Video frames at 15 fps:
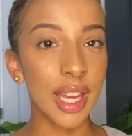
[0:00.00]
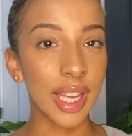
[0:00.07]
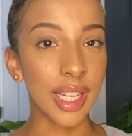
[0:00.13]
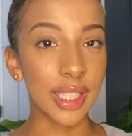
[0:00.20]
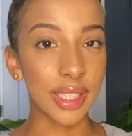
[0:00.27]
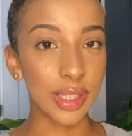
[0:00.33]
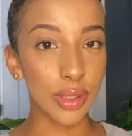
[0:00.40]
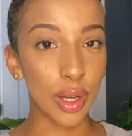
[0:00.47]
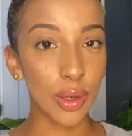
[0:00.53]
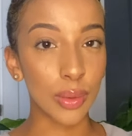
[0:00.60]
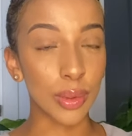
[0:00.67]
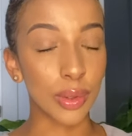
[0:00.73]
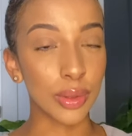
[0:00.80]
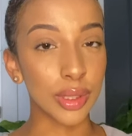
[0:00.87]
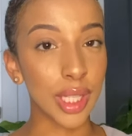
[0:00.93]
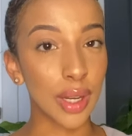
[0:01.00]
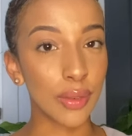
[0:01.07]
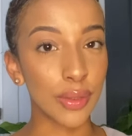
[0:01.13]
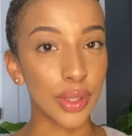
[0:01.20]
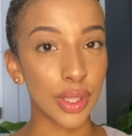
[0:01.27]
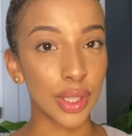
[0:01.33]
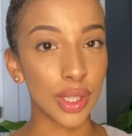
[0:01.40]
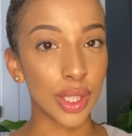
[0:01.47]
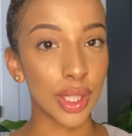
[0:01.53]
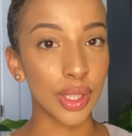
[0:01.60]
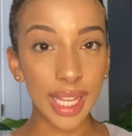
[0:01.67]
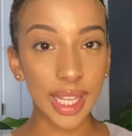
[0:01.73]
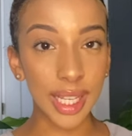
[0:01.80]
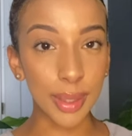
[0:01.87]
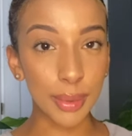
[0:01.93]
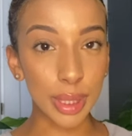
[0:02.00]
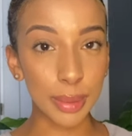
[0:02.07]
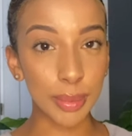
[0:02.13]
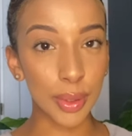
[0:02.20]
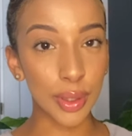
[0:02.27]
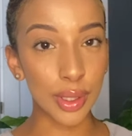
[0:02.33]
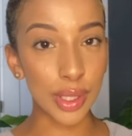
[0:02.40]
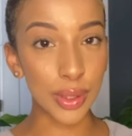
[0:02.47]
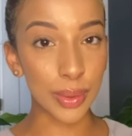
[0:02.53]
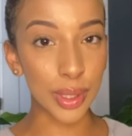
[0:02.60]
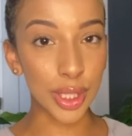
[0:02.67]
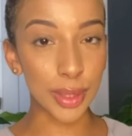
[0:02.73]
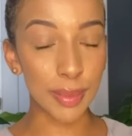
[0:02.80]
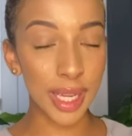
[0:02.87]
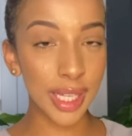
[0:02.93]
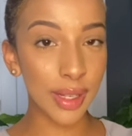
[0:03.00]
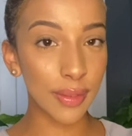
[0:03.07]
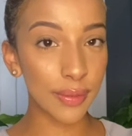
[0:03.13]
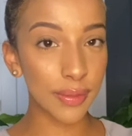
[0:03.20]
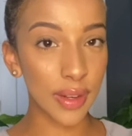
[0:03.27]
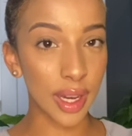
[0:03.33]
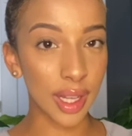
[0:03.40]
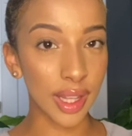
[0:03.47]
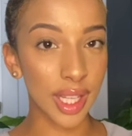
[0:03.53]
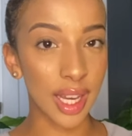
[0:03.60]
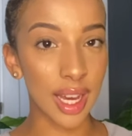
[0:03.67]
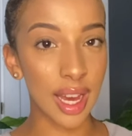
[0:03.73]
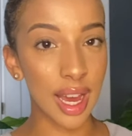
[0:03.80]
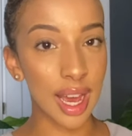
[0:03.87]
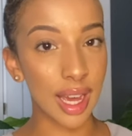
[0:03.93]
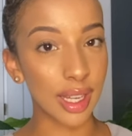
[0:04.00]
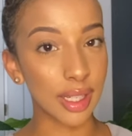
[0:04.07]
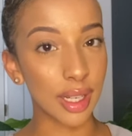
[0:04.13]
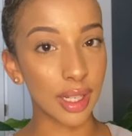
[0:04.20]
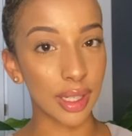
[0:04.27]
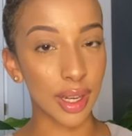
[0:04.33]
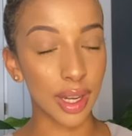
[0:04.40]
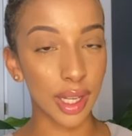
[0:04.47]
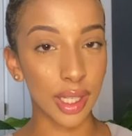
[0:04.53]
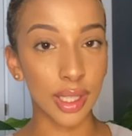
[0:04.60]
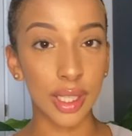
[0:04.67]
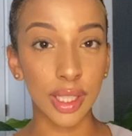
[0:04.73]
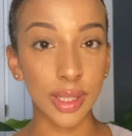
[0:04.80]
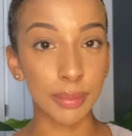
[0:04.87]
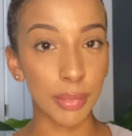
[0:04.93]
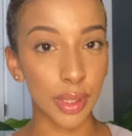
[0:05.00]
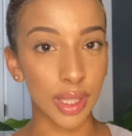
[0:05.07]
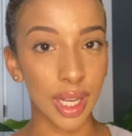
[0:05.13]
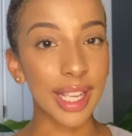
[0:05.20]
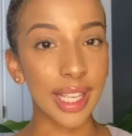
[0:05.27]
in Stockwell, South London. He was born to a Jamaican father and a Guyanese mother.